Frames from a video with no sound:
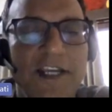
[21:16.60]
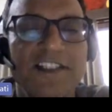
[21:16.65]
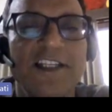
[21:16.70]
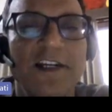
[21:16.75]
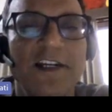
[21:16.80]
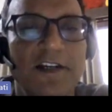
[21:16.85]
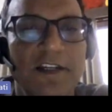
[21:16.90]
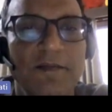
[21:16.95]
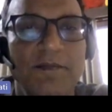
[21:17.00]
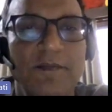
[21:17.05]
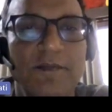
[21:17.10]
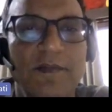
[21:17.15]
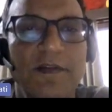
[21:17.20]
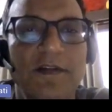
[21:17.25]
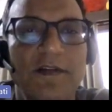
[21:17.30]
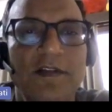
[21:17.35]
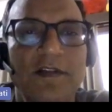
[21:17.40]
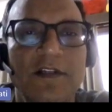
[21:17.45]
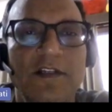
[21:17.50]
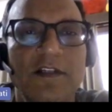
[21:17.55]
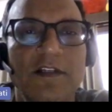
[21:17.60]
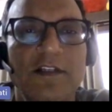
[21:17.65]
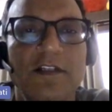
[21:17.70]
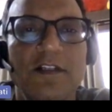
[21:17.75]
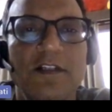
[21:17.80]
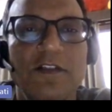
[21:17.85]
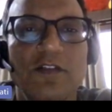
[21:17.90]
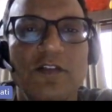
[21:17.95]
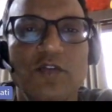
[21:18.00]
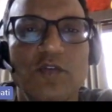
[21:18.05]
HR team.
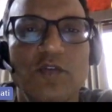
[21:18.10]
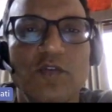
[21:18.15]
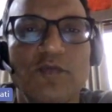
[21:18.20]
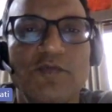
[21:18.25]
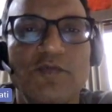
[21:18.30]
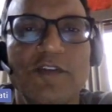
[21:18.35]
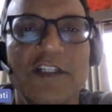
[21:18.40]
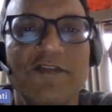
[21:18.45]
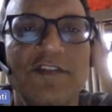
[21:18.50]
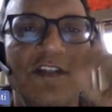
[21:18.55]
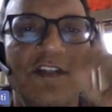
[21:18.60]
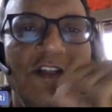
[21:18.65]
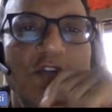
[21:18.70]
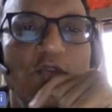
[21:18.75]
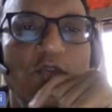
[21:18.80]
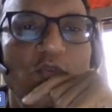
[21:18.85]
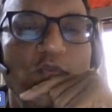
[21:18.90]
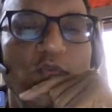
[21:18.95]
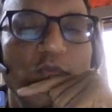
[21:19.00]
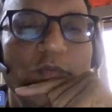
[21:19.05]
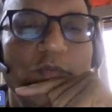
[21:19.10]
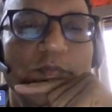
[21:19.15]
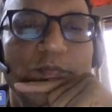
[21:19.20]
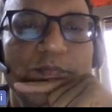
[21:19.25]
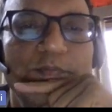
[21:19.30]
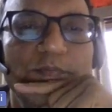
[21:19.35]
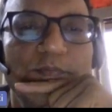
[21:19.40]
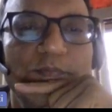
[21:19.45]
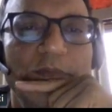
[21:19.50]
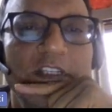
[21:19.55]
So first we need to
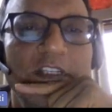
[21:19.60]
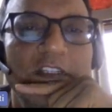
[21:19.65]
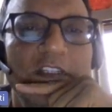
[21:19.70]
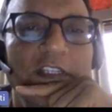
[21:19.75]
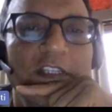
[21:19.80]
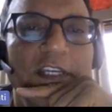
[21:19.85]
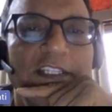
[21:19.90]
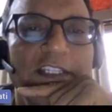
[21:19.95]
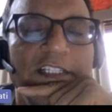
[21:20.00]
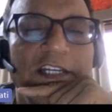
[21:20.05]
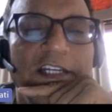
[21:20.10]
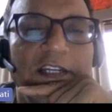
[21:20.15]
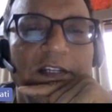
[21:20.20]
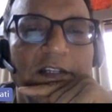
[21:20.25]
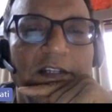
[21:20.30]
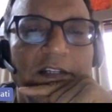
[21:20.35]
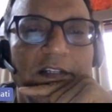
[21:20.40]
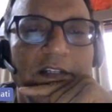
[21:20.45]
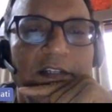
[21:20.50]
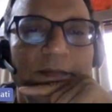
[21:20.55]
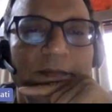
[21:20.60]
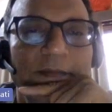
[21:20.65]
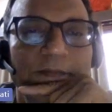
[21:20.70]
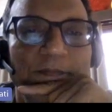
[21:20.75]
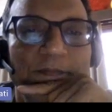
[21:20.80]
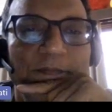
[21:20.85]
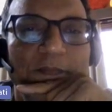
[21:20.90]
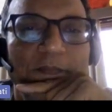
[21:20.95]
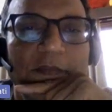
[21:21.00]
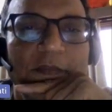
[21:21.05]
pick the HR
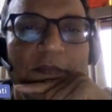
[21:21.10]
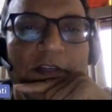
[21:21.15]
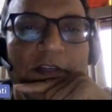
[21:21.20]
team.